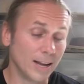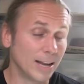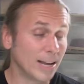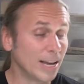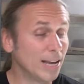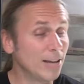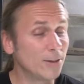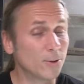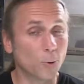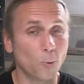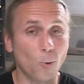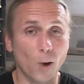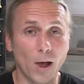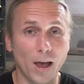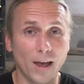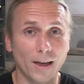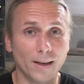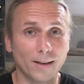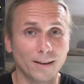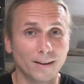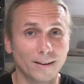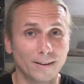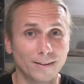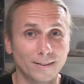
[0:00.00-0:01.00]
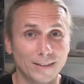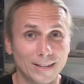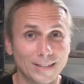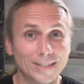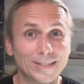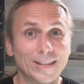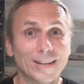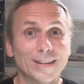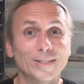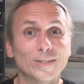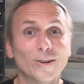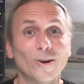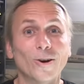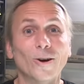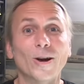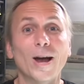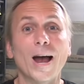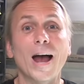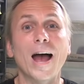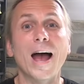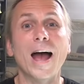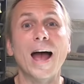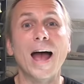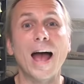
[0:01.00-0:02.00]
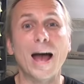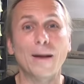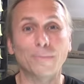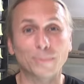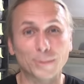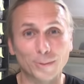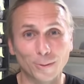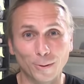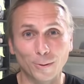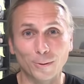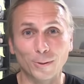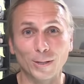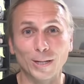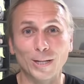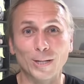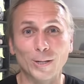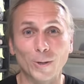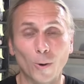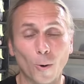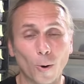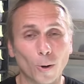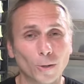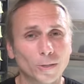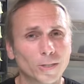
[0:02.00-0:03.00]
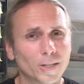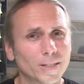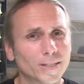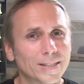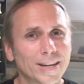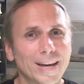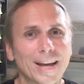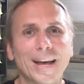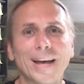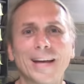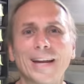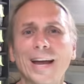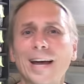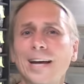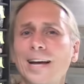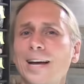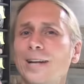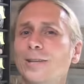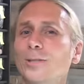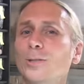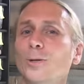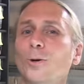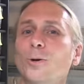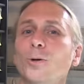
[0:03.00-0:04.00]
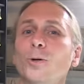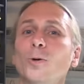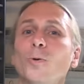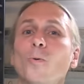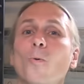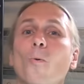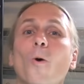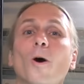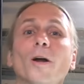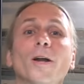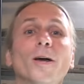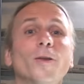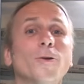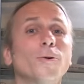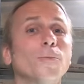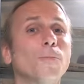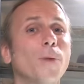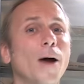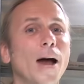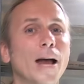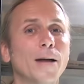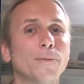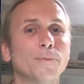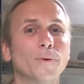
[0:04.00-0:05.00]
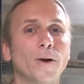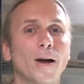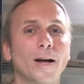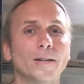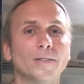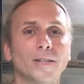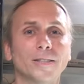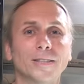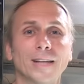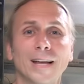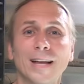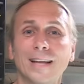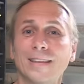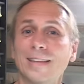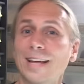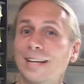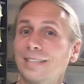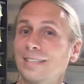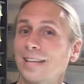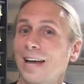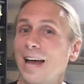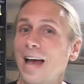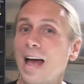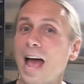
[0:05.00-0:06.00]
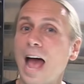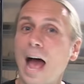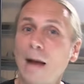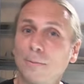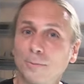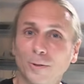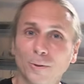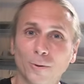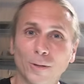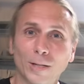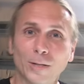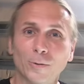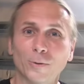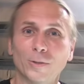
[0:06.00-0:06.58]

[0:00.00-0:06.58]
Either way, these things are absolutely gorgeous. And I gotta show you one other pie project that's absolutely